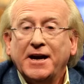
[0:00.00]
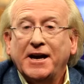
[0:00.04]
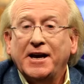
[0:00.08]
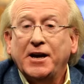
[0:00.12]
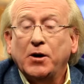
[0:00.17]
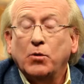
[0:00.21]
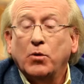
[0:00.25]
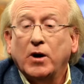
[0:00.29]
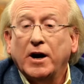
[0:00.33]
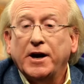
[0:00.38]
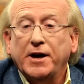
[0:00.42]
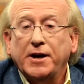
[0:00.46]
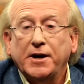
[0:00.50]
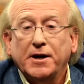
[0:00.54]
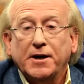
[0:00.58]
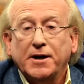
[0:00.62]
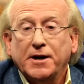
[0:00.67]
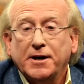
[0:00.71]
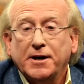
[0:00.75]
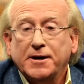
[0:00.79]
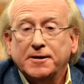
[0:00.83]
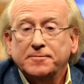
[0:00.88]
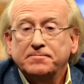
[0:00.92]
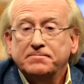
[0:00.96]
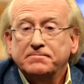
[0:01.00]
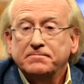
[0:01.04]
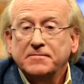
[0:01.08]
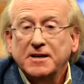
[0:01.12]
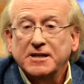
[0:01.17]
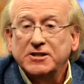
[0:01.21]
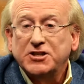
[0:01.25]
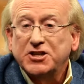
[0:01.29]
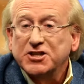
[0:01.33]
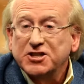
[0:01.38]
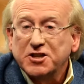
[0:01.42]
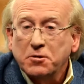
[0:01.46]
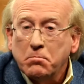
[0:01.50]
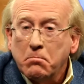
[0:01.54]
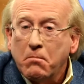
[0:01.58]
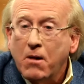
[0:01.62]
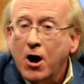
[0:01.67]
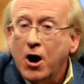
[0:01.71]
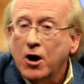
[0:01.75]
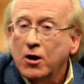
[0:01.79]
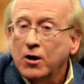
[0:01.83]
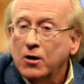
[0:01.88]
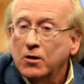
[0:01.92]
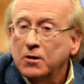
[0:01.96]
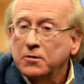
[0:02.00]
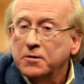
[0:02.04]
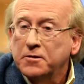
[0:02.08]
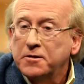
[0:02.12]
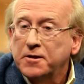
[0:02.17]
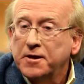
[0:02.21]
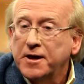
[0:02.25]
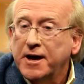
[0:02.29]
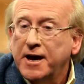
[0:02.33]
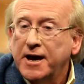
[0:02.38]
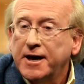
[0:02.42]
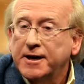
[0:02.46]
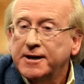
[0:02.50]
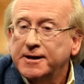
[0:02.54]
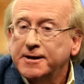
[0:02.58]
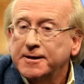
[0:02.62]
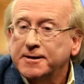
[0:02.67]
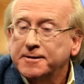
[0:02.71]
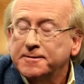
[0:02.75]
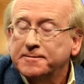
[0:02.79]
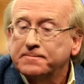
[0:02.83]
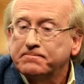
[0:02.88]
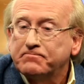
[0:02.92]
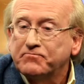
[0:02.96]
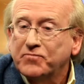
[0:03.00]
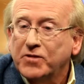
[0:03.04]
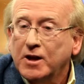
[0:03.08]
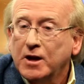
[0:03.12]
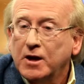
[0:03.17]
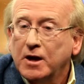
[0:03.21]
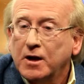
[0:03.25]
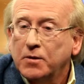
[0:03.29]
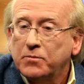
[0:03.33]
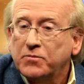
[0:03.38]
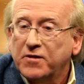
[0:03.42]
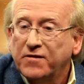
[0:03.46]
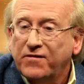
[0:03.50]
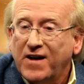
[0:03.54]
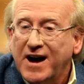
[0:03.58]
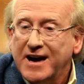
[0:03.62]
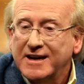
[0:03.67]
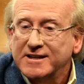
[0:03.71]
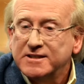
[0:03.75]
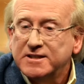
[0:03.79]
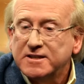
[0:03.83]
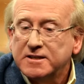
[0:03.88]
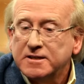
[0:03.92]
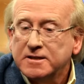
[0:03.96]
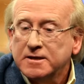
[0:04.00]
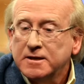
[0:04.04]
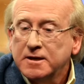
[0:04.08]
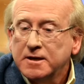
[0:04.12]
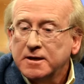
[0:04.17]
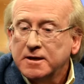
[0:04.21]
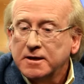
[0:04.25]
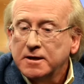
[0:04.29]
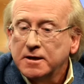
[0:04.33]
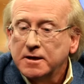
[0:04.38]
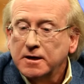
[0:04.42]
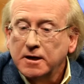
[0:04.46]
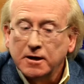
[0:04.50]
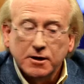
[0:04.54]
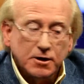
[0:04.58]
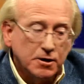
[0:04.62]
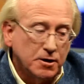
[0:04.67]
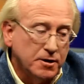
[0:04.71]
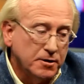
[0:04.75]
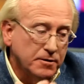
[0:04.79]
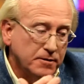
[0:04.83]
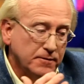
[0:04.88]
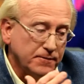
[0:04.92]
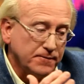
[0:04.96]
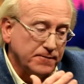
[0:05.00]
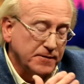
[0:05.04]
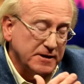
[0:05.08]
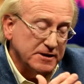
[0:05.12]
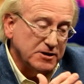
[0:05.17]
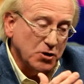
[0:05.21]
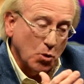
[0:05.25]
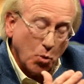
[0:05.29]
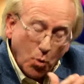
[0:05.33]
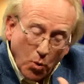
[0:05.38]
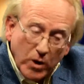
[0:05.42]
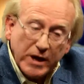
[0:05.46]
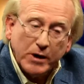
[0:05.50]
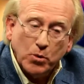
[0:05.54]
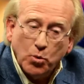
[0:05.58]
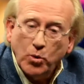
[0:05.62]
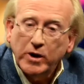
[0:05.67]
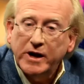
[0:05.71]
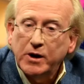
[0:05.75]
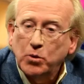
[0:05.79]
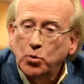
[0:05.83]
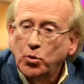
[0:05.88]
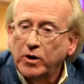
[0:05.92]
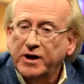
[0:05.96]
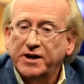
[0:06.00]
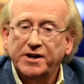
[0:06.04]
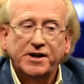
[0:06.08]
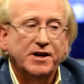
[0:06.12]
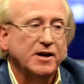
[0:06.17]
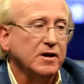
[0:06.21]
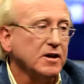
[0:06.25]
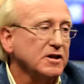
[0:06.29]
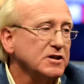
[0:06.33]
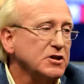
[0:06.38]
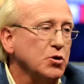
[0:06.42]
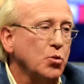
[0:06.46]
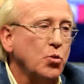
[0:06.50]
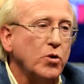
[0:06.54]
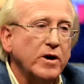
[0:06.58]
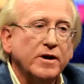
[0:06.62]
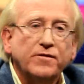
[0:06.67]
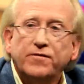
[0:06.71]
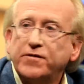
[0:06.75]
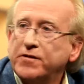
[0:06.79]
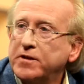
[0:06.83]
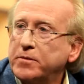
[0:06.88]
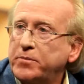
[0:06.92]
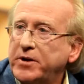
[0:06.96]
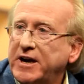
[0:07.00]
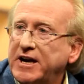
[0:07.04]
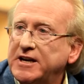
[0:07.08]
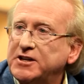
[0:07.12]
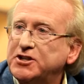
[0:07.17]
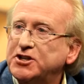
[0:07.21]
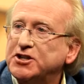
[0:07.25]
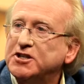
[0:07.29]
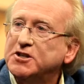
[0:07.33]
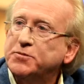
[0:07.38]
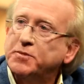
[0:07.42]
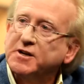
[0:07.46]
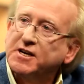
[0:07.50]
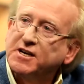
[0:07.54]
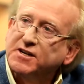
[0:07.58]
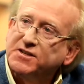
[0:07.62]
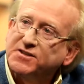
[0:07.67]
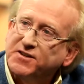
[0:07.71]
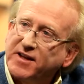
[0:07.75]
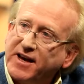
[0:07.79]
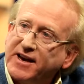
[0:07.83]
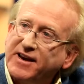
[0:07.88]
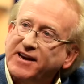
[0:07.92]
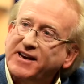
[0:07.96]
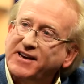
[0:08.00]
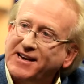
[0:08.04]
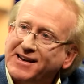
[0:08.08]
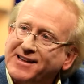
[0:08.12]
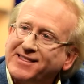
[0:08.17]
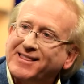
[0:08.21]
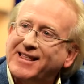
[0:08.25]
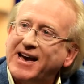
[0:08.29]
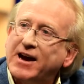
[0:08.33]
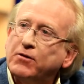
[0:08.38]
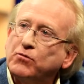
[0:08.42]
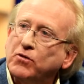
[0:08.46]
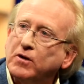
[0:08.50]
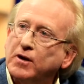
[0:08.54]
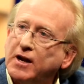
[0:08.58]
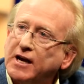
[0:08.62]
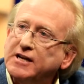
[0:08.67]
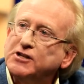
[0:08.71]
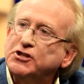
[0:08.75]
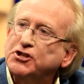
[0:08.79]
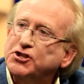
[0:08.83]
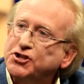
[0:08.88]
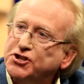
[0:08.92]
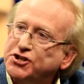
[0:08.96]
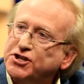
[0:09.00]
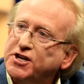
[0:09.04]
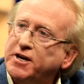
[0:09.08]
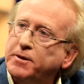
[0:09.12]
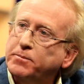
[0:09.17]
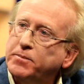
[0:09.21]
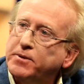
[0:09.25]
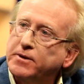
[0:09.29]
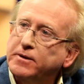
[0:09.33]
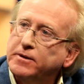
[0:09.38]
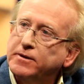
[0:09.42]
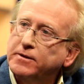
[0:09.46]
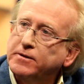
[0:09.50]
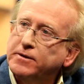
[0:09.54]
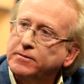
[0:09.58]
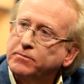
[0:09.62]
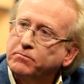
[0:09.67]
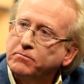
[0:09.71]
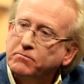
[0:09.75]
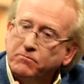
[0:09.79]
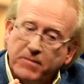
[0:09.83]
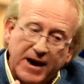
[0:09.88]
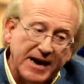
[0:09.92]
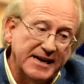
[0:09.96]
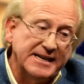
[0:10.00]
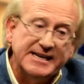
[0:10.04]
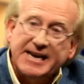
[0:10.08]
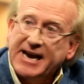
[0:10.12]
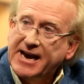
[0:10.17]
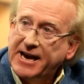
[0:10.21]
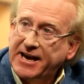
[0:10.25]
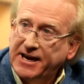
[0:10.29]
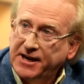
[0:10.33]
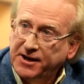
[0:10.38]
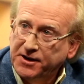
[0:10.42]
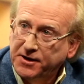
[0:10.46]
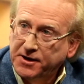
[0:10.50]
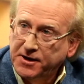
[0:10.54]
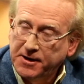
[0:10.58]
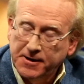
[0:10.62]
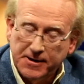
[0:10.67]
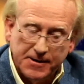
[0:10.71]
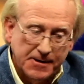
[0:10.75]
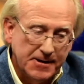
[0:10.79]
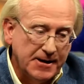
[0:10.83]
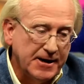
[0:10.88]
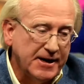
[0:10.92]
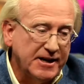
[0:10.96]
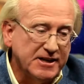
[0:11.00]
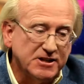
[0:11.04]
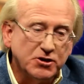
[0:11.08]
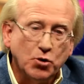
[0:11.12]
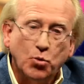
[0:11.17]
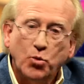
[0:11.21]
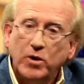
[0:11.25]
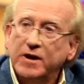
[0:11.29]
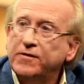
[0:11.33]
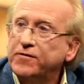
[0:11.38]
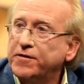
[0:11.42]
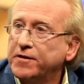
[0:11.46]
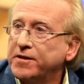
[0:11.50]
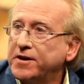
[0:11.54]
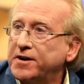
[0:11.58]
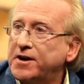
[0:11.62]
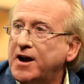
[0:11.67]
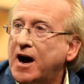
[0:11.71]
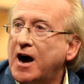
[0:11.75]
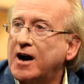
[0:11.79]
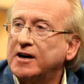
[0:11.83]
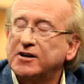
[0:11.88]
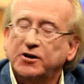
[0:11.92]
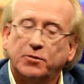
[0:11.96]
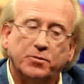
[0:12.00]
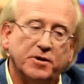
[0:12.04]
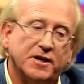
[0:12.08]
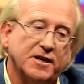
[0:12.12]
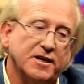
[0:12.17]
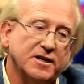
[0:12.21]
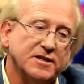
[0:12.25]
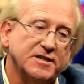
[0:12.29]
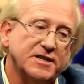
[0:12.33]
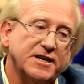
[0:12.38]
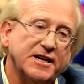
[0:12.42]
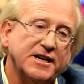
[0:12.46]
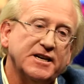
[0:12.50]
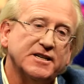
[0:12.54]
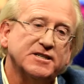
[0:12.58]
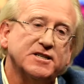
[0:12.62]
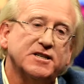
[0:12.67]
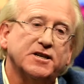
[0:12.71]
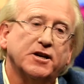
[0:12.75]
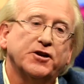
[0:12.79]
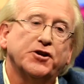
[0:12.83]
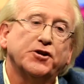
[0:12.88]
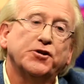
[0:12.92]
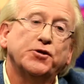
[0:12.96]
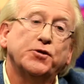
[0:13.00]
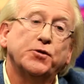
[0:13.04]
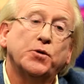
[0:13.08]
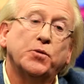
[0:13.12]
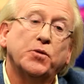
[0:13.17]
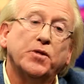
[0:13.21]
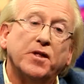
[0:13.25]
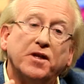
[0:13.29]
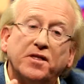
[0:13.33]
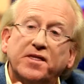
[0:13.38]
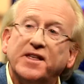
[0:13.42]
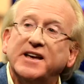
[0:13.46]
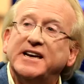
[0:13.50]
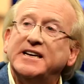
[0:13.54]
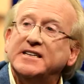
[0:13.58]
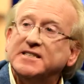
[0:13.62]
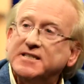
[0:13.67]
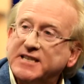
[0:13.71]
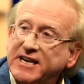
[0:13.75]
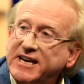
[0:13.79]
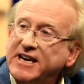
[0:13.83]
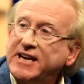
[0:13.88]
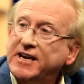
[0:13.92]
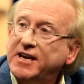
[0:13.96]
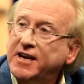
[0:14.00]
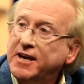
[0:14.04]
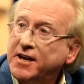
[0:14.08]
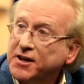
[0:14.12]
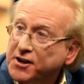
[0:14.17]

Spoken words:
anyway, it's just a model that provides, it's a win-win-win deal. It's a win for the patients because they get that relationship maintained. It's a win for the doctor because he gets to do the things he